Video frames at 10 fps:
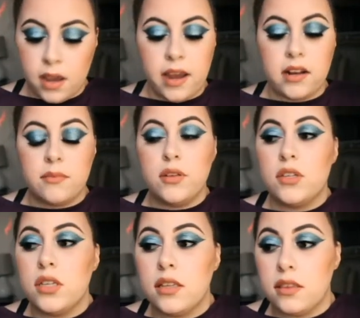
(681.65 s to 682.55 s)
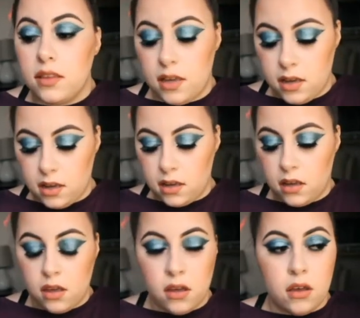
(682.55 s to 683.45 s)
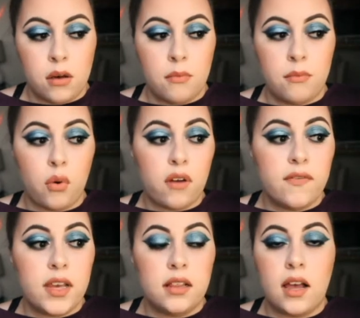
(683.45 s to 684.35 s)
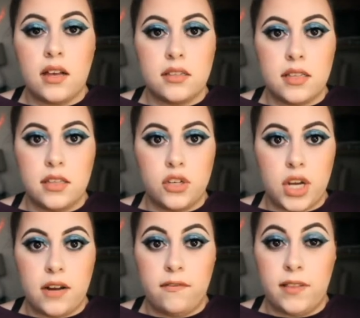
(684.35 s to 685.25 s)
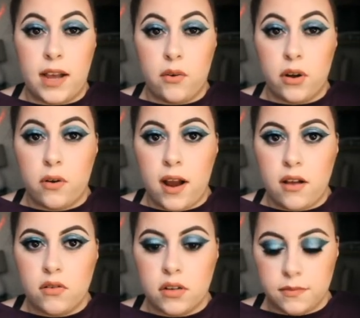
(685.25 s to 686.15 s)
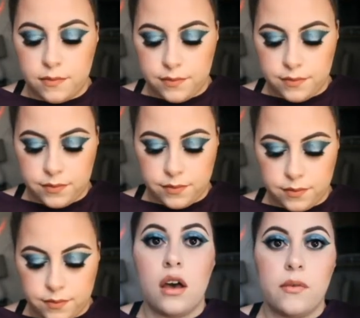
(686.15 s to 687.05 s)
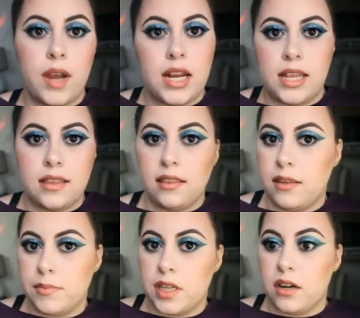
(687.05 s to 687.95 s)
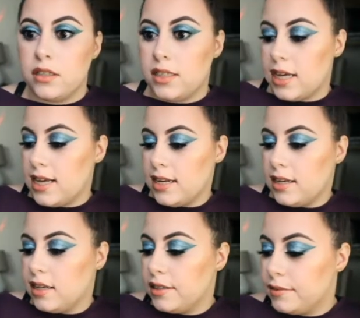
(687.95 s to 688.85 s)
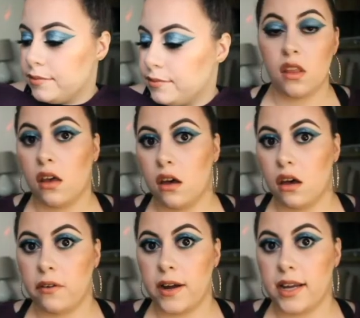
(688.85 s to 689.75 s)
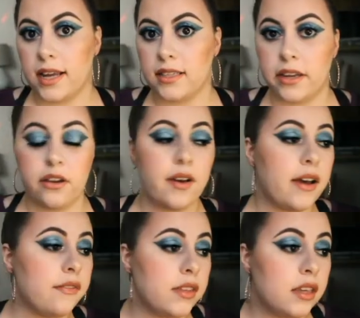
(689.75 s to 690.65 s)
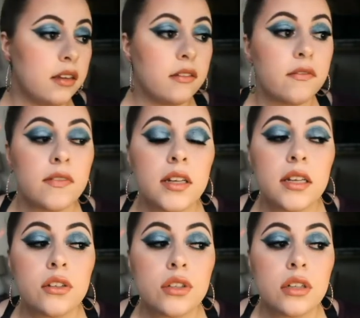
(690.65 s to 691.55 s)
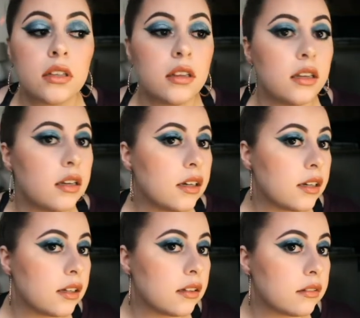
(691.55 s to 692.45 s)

And I'm using the Morphe gloss in the shade Flower Crown. Alright, and the lips are done. Alright guys, there you have the finished look.